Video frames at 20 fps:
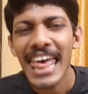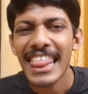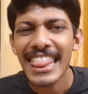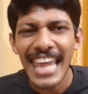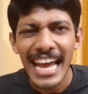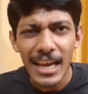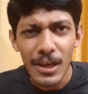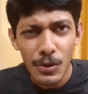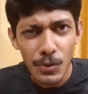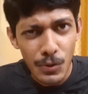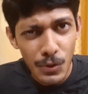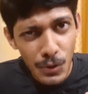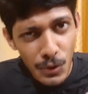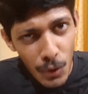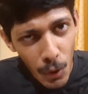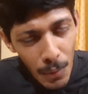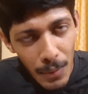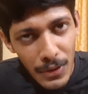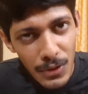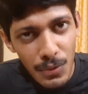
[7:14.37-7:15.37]
Thank you
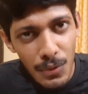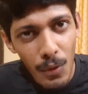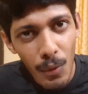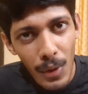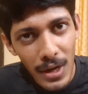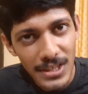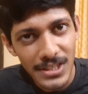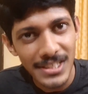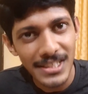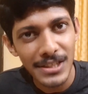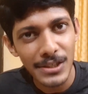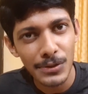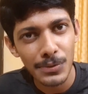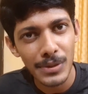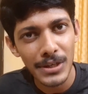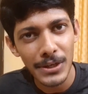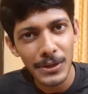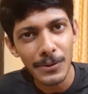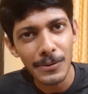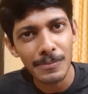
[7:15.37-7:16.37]
so much for watching this
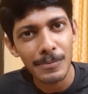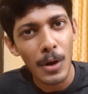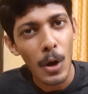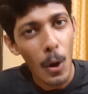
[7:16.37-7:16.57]
video.